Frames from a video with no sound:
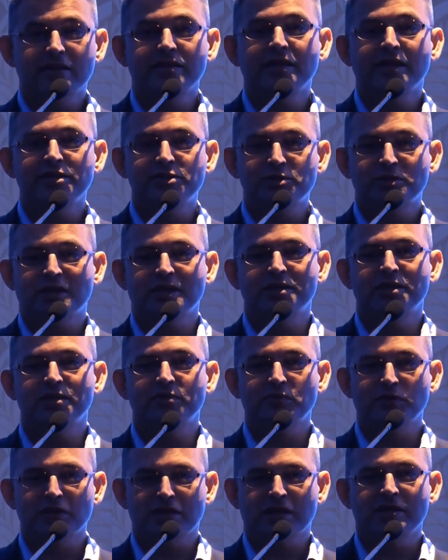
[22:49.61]

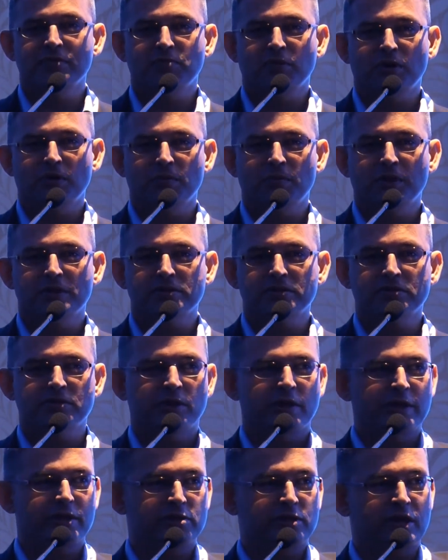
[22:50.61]
educated working population.
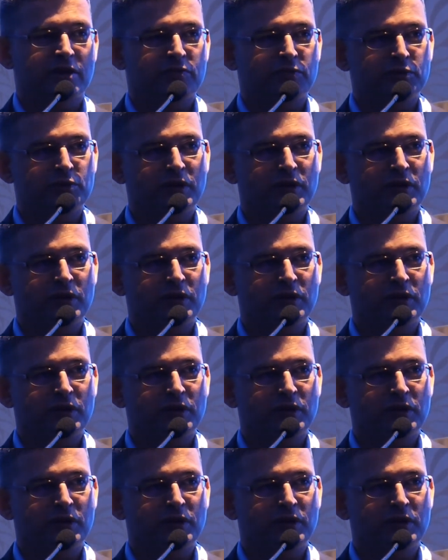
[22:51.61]
Therefore,